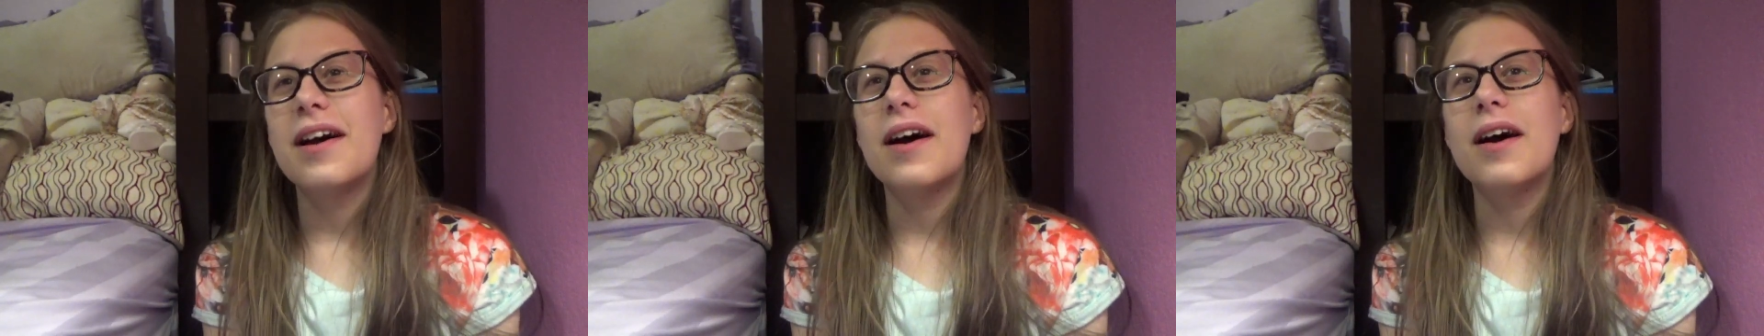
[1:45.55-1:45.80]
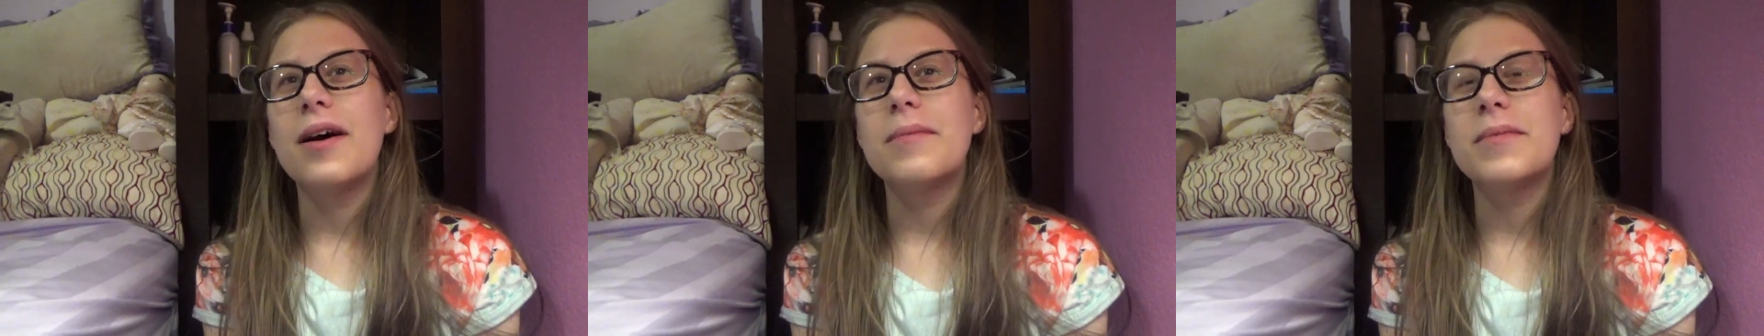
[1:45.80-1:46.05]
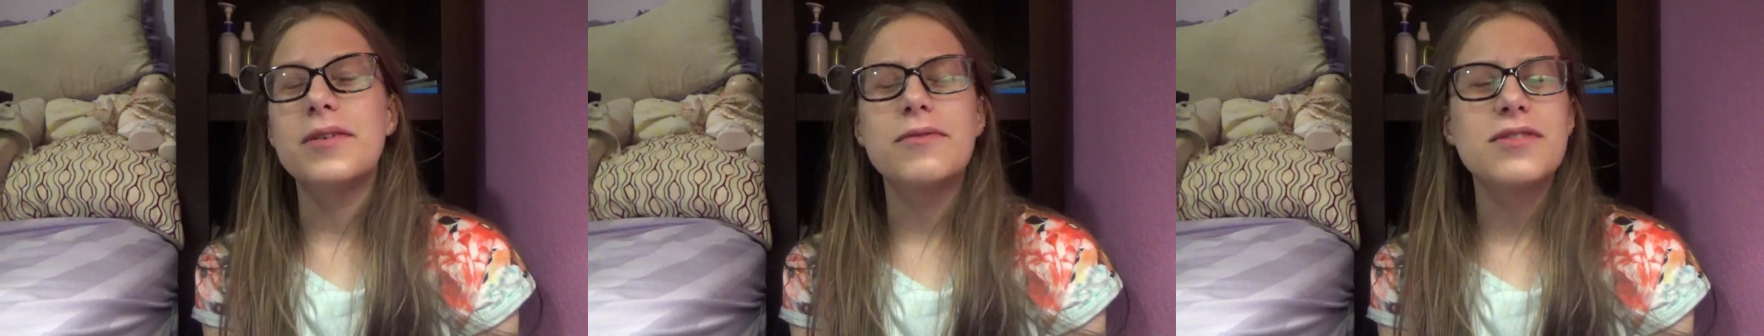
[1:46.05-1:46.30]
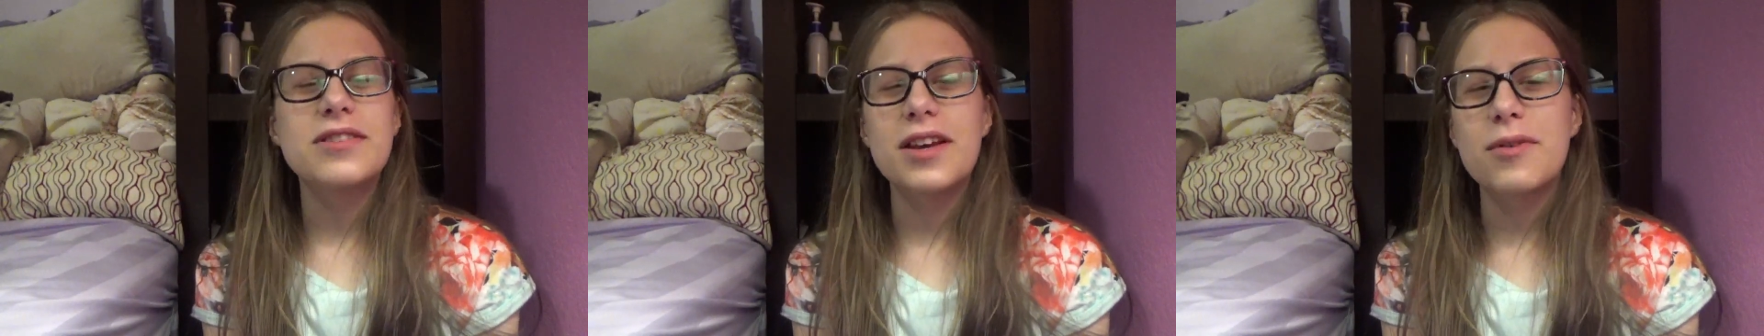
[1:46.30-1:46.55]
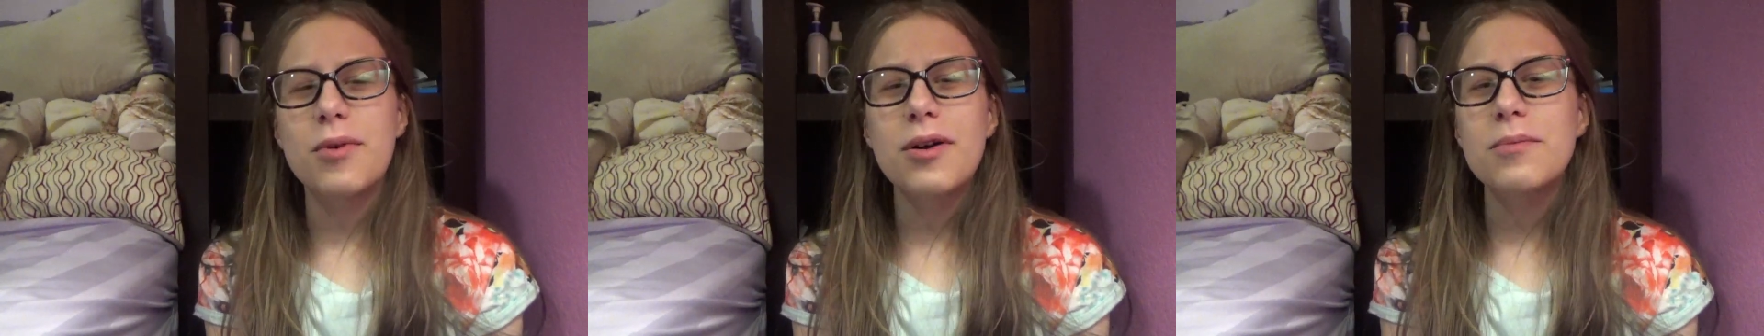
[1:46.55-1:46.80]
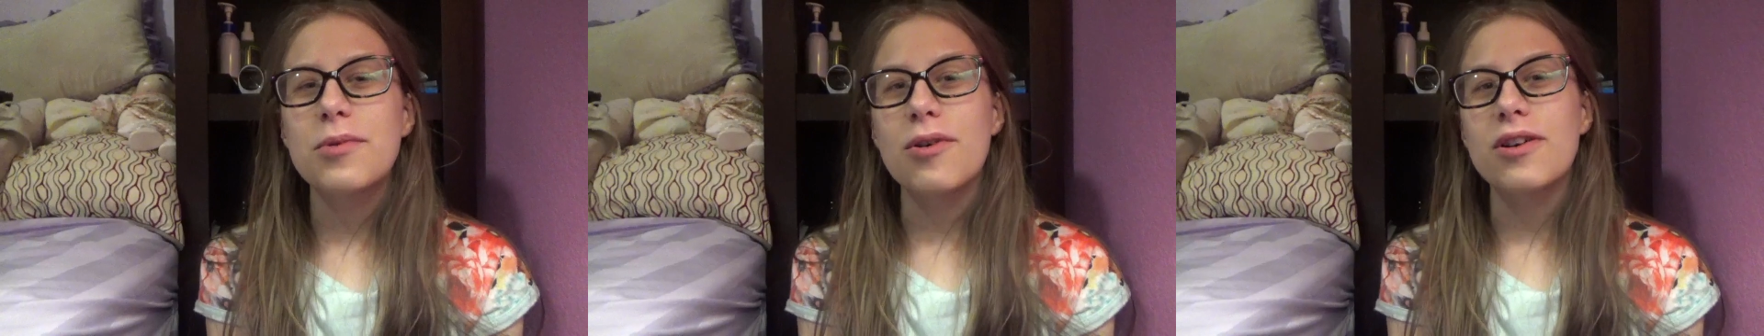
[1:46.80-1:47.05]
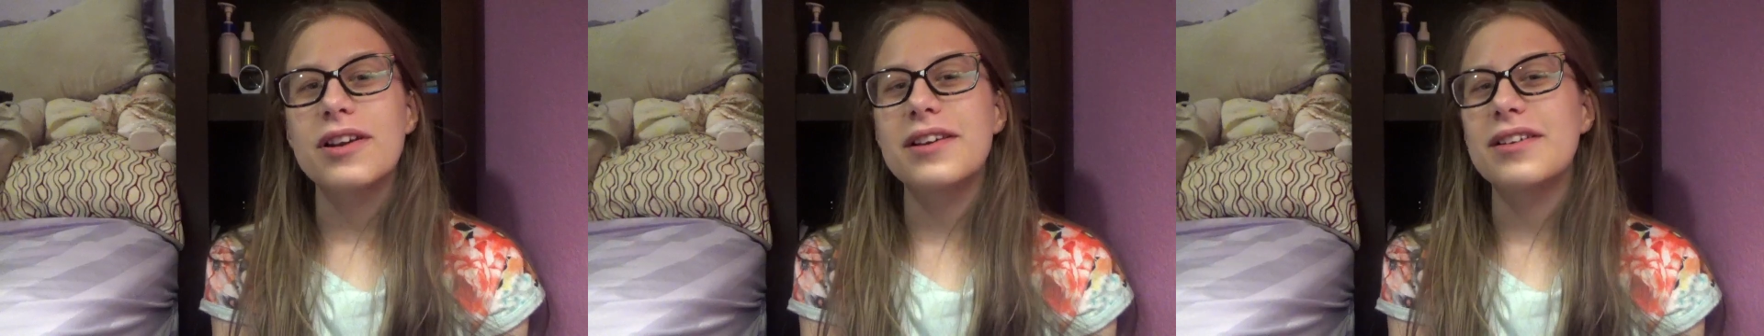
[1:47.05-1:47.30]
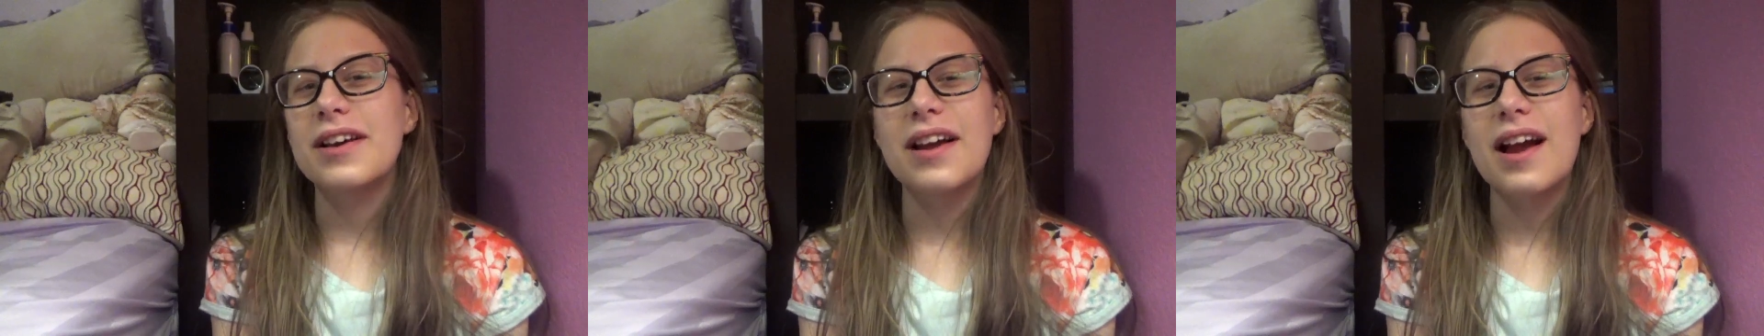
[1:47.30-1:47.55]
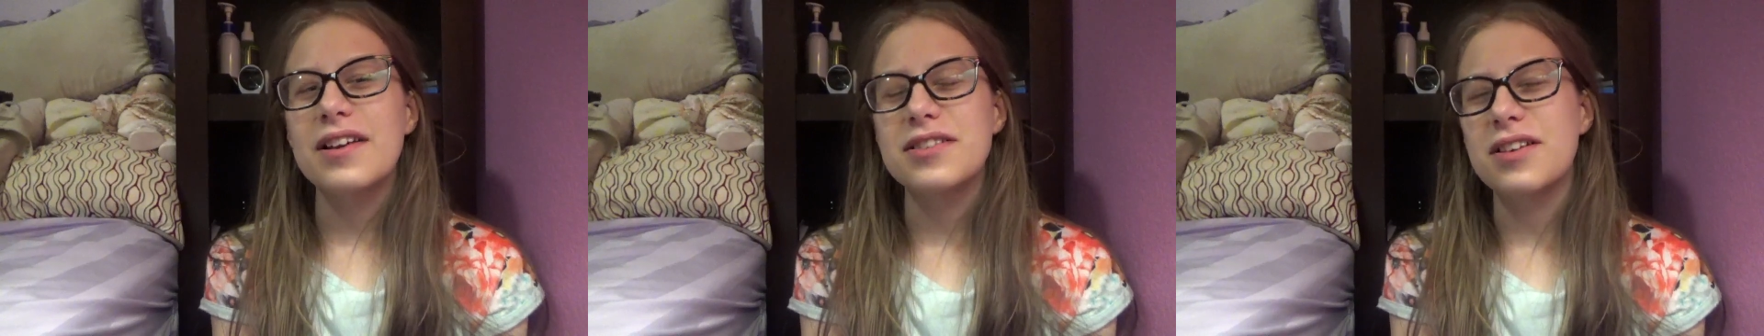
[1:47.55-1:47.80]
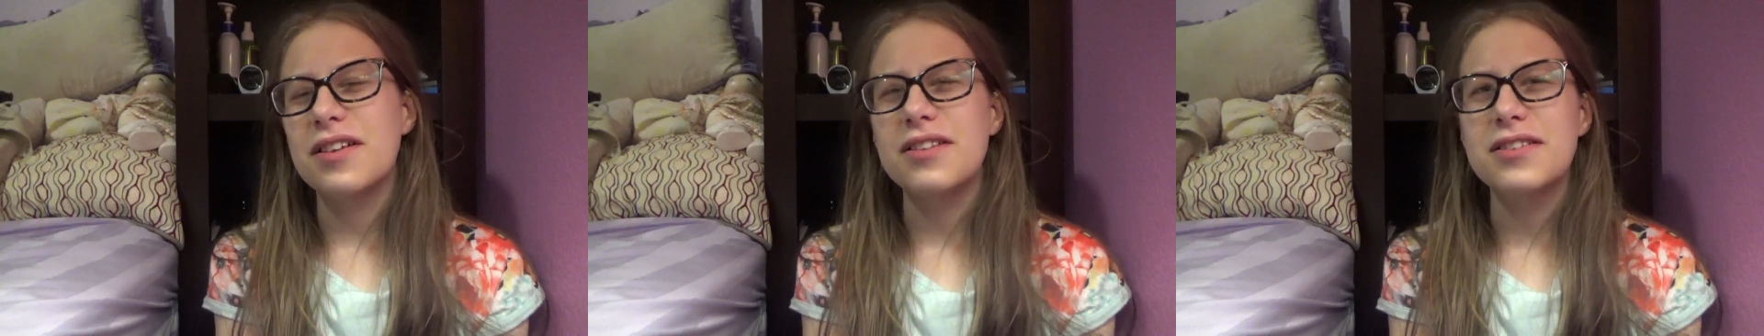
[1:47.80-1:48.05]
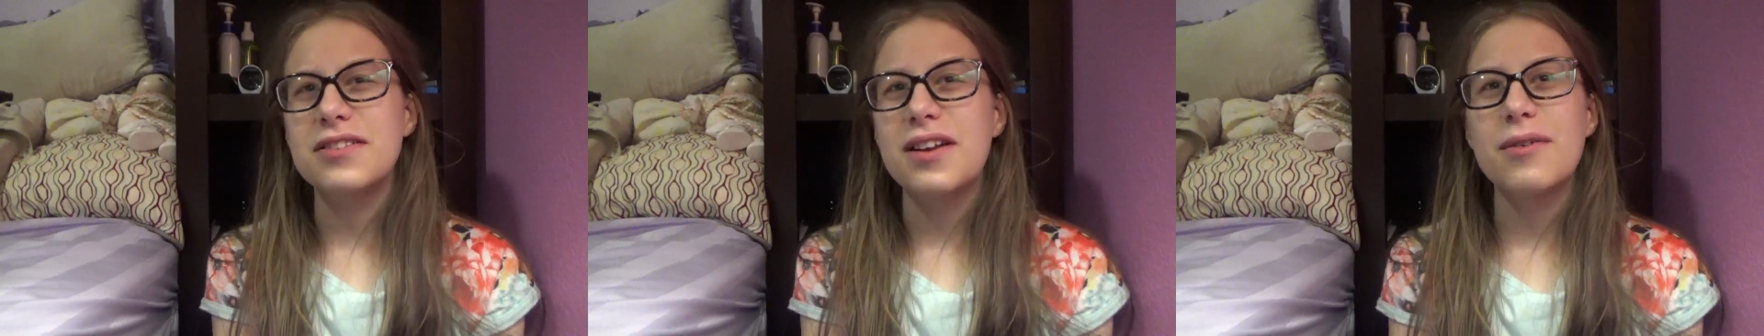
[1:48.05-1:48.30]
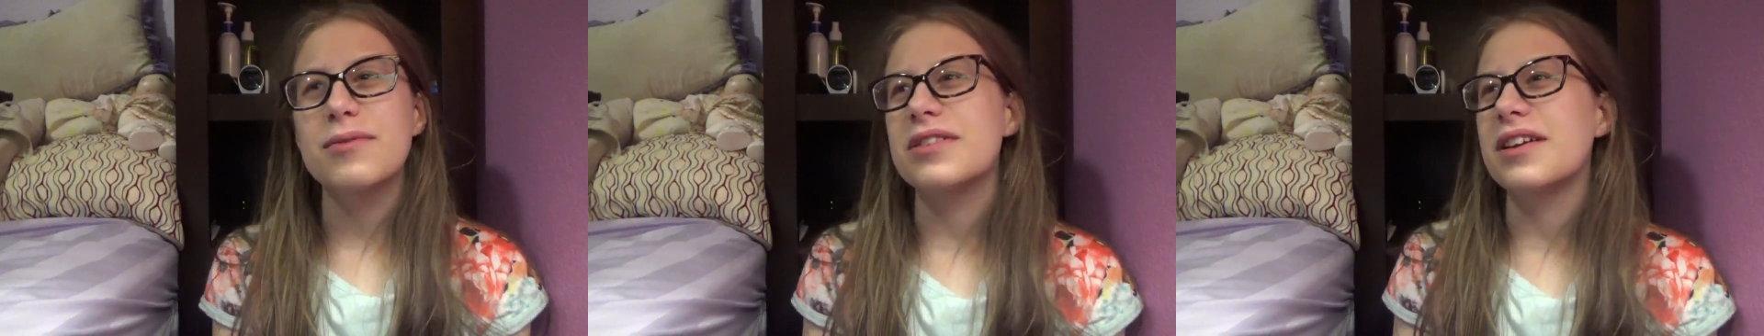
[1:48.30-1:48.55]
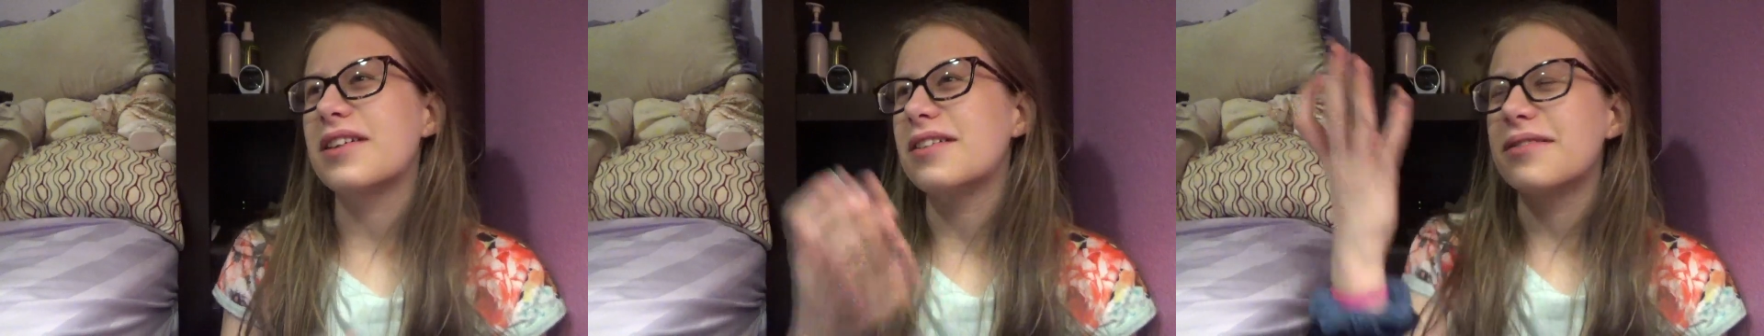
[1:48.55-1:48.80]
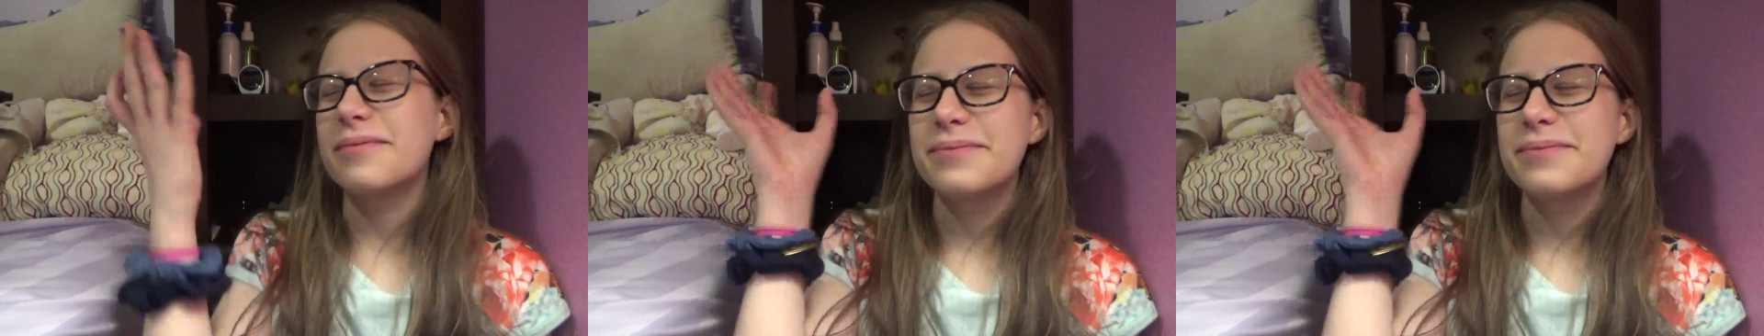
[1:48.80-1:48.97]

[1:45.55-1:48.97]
It was like one morning, like I saw this, I was like